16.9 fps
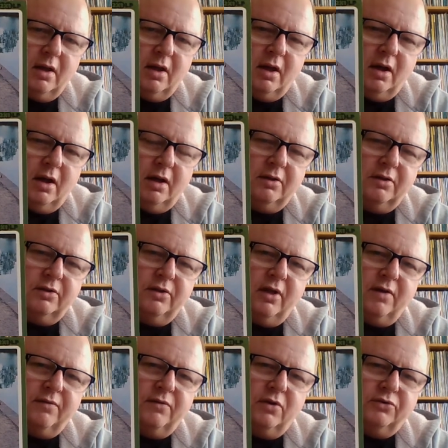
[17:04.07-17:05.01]
and
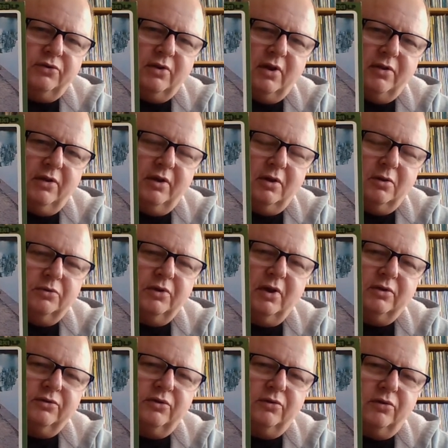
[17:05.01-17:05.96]
their version I think was
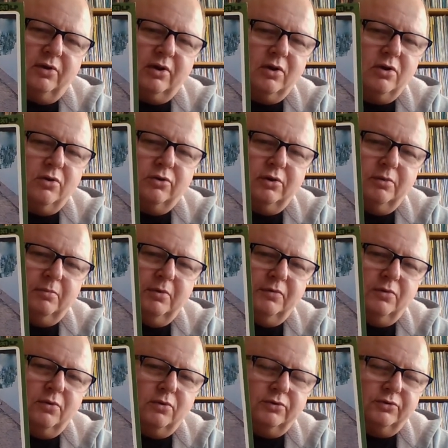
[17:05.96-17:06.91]
actually recorded
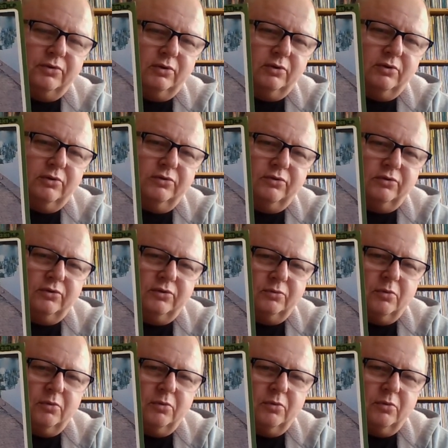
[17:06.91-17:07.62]
before Solutions